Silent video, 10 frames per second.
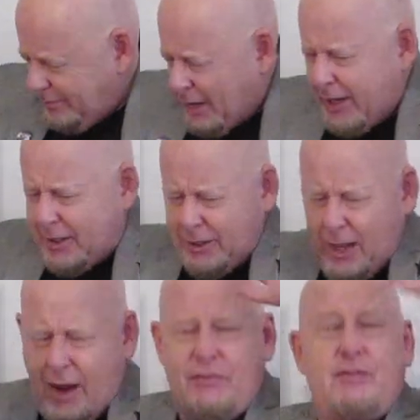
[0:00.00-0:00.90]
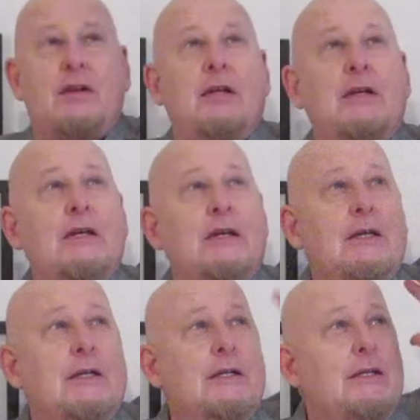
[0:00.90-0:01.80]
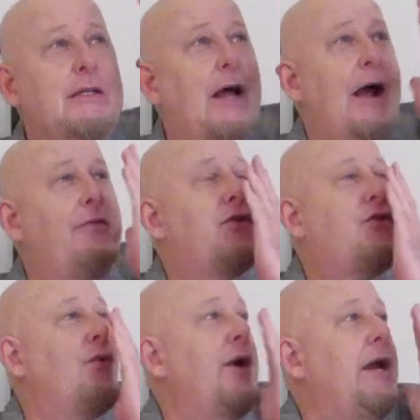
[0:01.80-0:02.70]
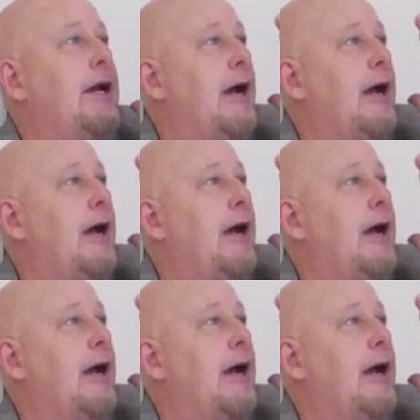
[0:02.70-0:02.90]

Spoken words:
Make left at the tree.